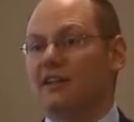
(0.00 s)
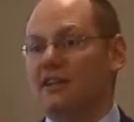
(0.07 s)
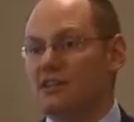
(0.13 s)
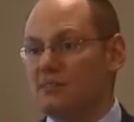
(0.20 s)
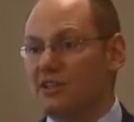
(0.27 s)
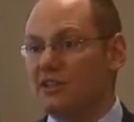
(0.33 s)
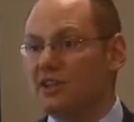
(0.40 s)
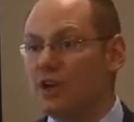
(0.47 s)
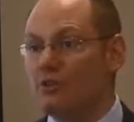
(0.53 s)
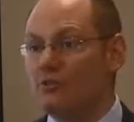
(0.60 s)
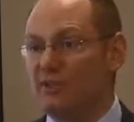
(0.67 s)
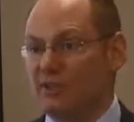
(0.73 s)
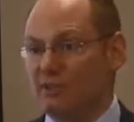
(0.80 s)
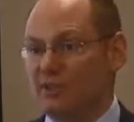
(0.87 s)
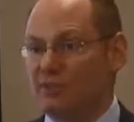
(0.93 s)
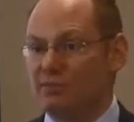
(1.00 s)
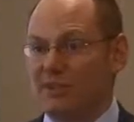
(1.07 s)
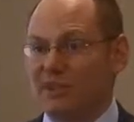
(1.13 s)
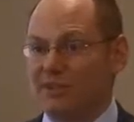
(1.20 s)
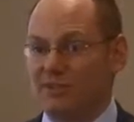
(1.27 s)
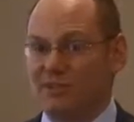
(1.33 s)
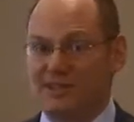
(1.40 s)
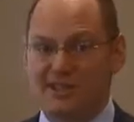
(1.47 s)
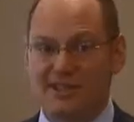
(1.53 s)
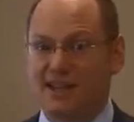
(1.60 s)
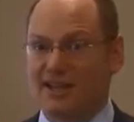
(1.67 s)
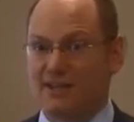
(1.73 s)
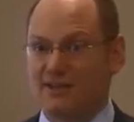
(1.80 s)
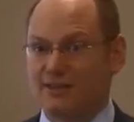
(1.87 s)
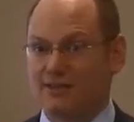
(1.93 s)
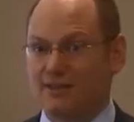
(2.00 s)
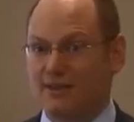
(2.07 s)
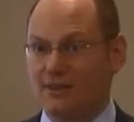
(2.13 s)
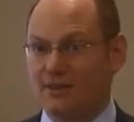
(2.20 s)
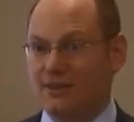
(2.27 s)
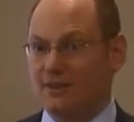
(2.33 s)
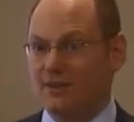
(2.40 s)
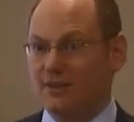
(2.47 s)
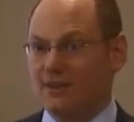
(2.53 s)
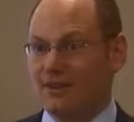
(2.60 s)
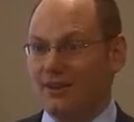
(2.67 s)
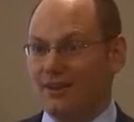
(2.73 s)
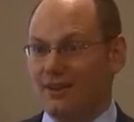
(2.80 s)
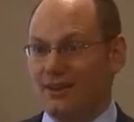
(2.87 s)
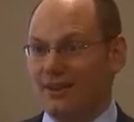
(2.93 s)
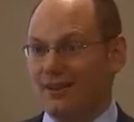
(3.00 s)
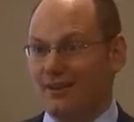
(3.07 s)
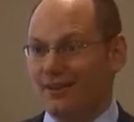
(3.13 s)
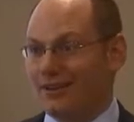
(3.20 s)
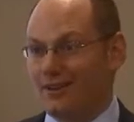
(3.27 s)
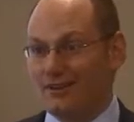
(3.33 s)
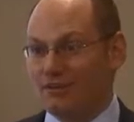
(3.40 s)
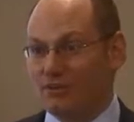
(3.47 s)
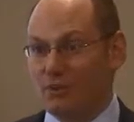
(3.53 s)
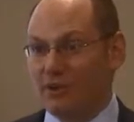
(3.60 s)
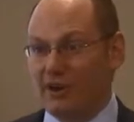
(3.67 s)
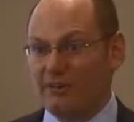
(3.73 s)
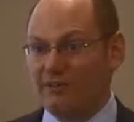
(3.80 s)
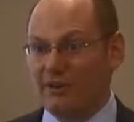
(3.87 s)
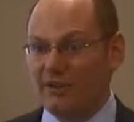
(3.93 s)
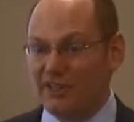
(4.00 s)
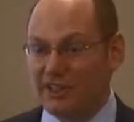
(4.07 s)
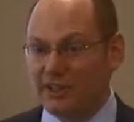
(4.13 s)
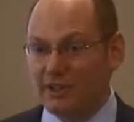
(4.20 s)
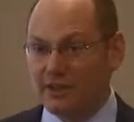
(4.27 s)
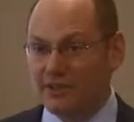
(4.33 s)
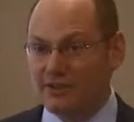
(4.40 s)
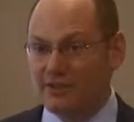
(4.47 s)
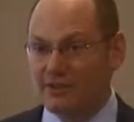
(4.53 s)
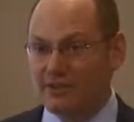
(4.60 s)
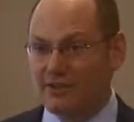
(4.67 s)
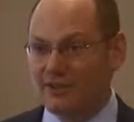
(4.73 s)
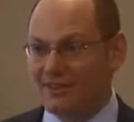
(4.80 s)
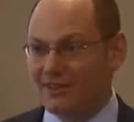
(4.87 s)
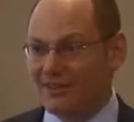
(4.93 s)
Like there's been no fundamental breakthrough in science uh, for what, 50 years,